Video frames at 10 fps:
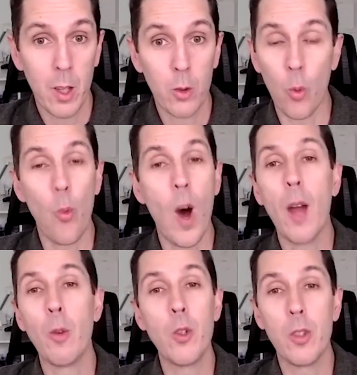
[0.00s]
So why
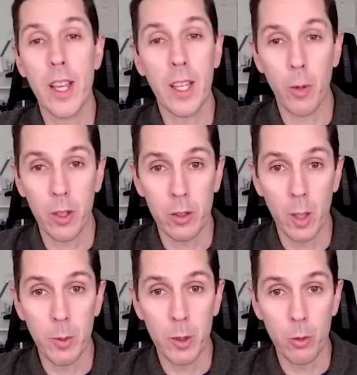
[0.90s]
would you take a regular
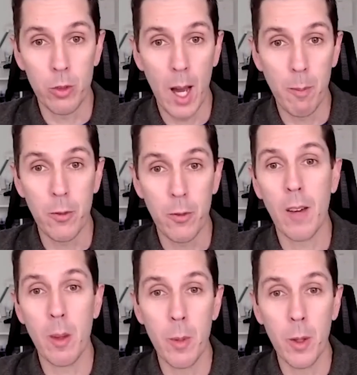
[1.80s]
W-2 job if you
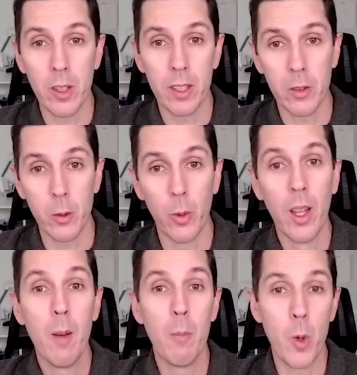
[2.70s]
have the ability to
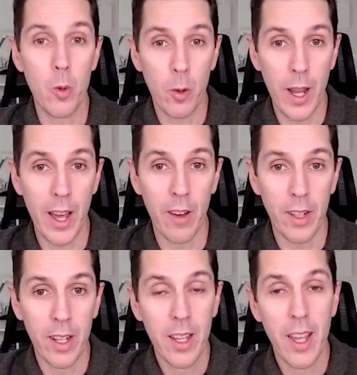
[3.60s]
move around
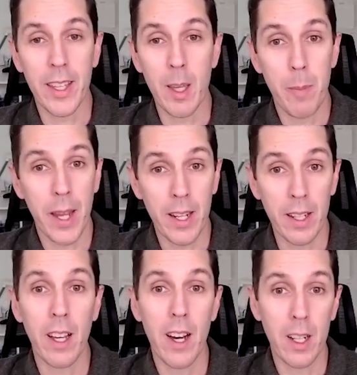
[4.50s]
and get paid a
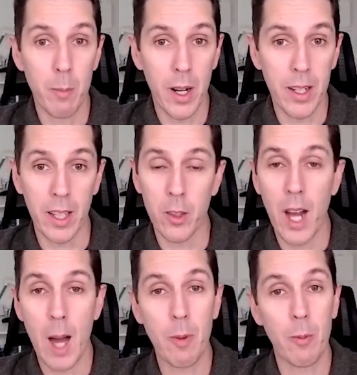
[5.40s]
ton of money? And they're
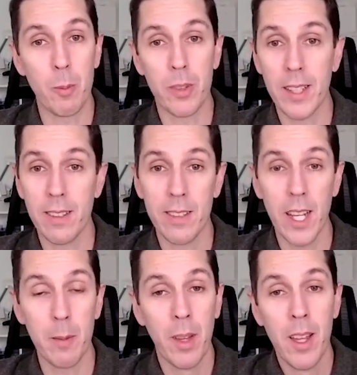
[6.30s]
hopping from site to
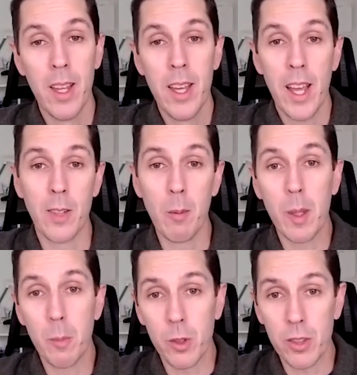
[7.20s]
site. And some of
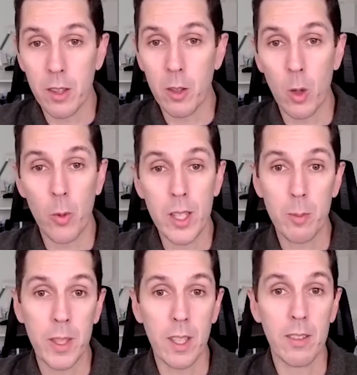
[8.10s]
them are setting their own rates
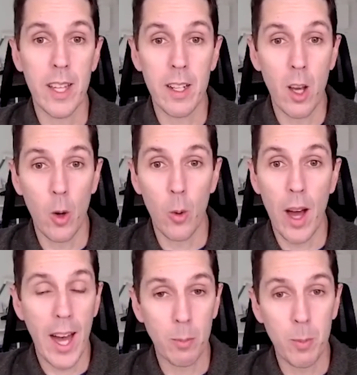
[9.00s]
because they know
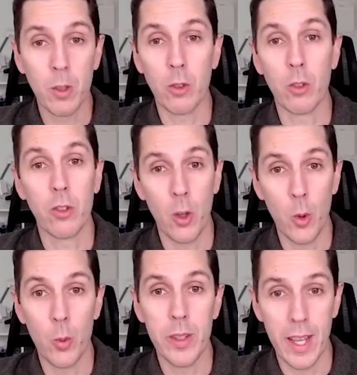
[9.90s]
hospitals are
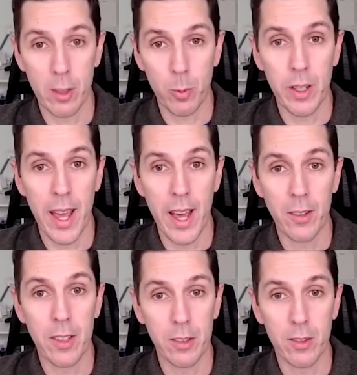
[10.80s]
so desperate now
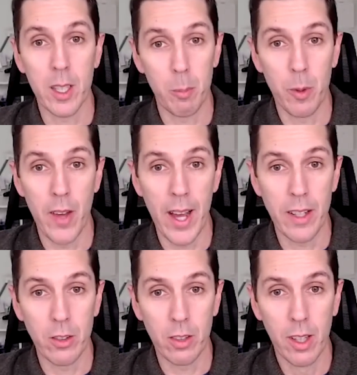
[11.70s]
just to get
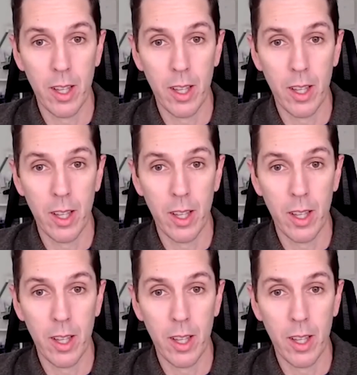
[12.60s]
providers.